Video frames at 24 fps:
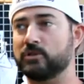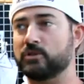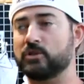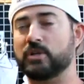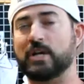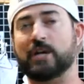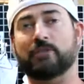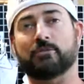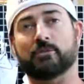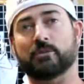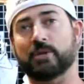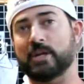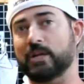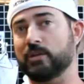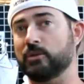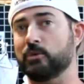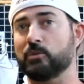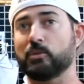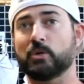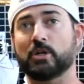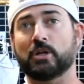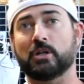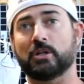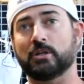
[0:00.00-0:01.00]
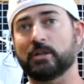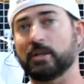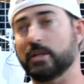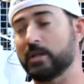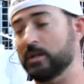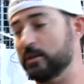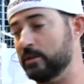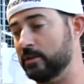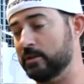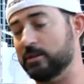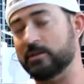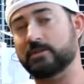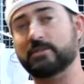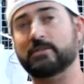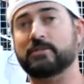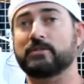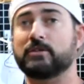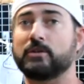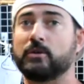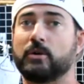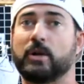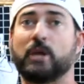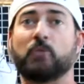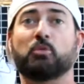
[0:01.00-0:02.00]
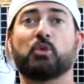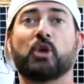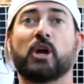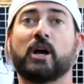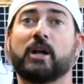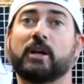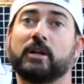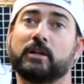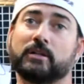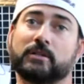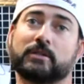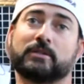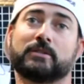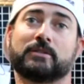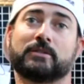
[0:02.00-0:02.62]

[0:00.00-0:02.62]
to travel around the world, this is a great product.